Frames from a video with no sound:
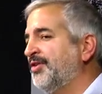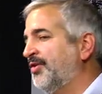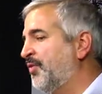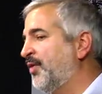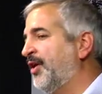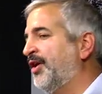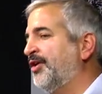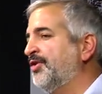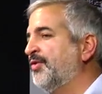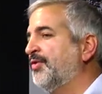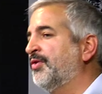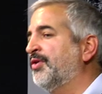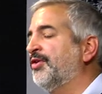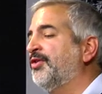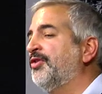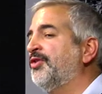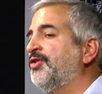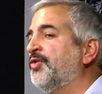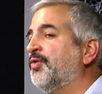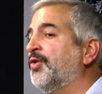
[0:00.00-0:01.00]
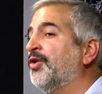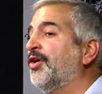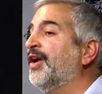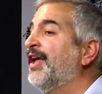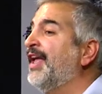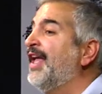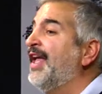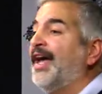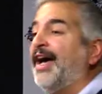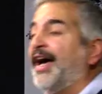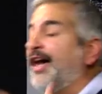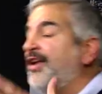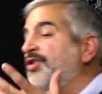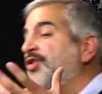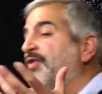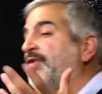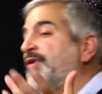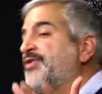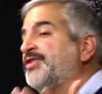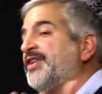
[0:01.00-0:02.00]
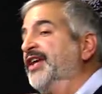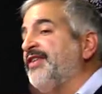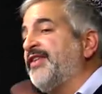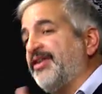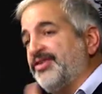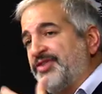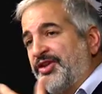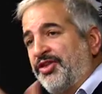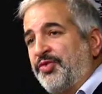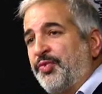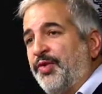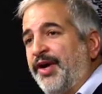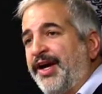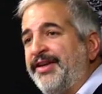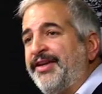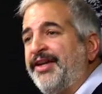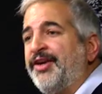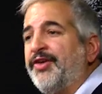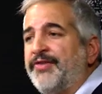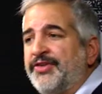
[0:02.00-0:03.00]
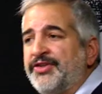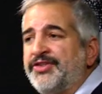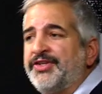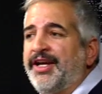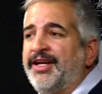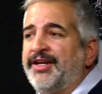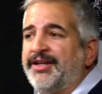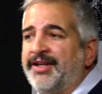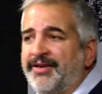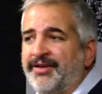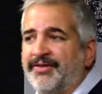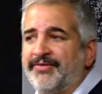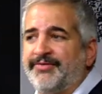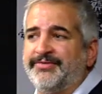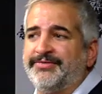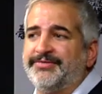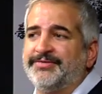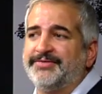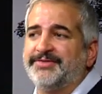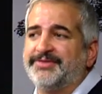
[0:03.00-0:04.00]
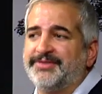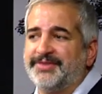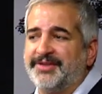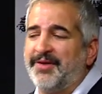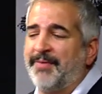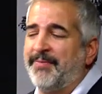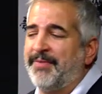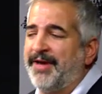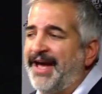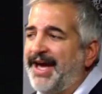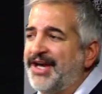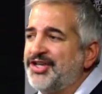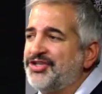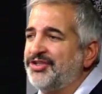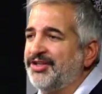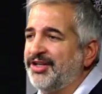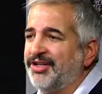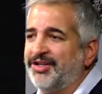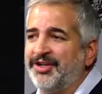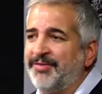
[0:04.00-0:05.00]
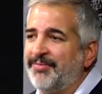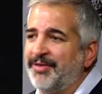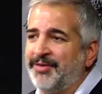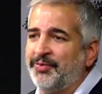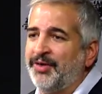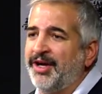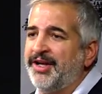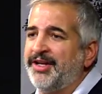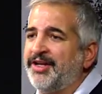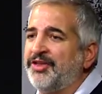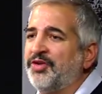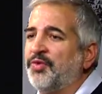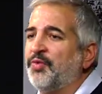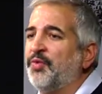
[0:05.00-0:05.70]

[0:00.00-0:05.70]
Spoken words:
where you were, who you were. I don't know if he was saying that as a threatening or if he was saying it out of compassion. It could have been read either